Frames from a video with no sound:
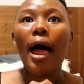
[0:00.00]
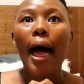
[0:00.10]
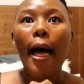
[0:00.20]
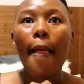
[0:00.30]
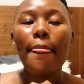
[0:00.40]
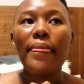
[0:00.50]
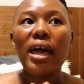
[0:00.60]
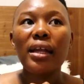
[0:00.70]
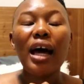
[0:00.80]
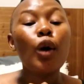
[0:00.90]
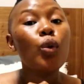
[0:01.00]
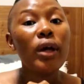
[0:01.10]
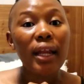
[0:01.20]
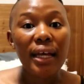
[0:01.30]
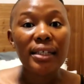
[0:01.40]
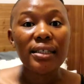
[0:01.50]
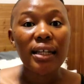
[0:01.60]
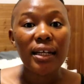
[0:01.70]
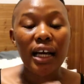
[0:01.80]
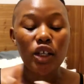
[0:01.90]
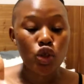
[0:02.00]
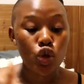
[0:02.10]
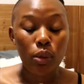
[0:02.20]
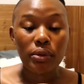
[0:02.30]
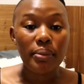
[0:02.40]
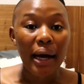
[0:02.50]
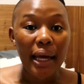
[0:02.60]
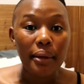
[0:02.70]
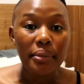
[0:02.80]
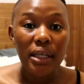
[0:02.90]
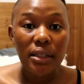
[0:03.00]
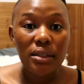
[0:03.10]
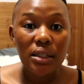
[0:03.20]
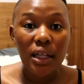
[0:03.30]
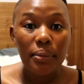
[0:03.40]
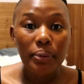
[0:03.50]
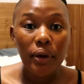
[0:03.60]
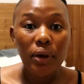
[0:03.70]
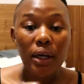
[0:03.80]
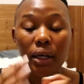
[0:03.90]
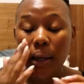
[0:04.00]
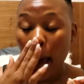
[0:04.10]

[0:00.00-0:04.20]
and then I realized that I stopped buying meat in that period.